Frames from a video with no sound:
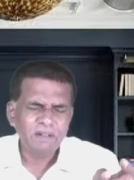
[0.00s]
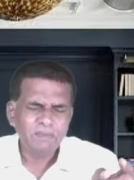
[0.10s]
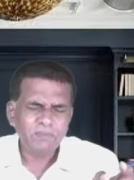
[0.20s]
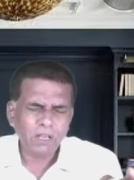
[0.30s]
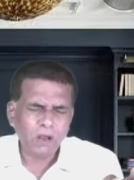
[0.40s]

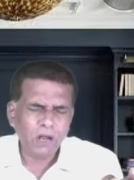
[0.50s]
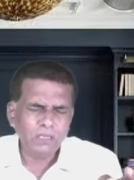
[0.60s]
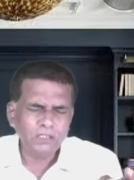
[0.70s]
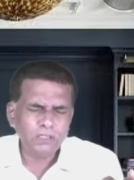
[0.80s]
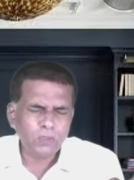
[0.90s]
the
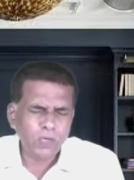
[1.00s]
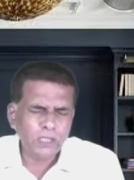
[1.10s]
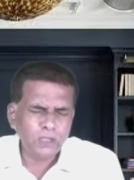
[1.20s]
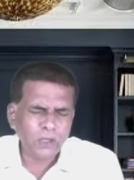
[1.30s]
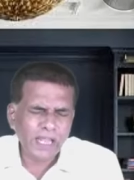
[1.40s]
lord is
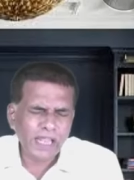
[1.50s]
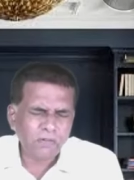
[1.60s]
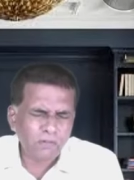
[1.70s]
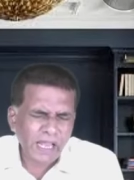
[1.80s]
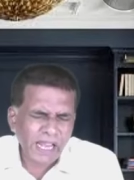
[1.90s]
going to
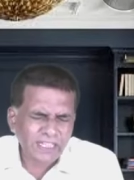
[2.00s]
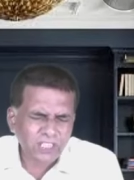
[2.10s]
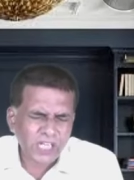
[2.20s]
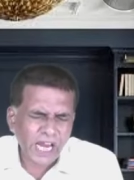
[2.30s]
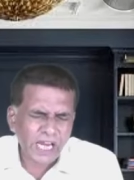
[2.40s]
give a
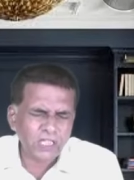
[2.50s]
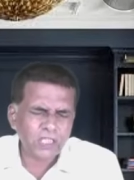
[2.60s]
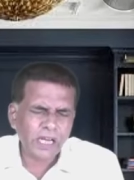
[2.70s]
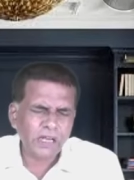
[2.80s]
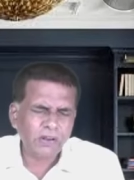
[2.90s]
change
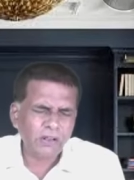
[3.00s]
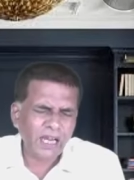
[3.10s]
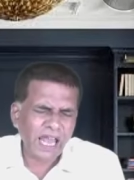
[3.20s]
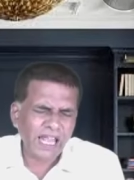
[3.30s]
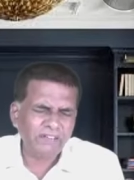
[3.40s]
in your
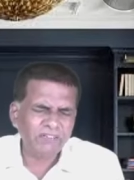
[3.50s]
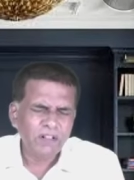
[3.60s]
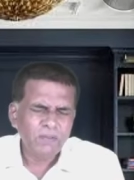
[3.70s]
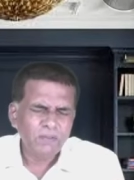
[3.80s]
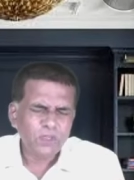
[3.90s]
life
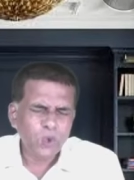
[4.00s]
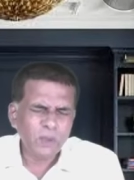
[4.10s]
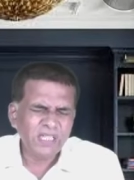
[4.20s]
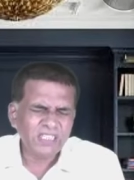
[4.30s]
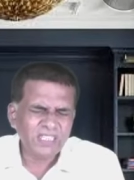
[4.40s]
you
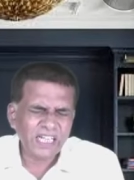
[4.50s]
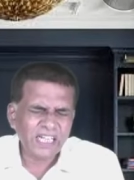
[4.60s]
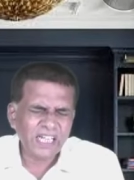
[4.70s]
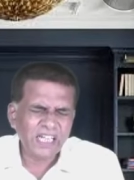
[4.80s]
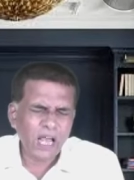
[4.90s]
will
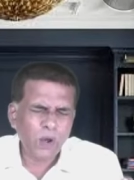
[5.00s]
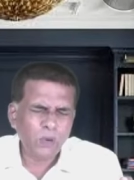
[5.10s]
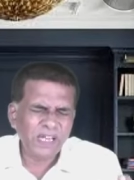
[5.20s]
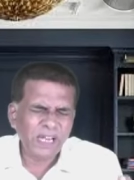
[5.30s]
settle down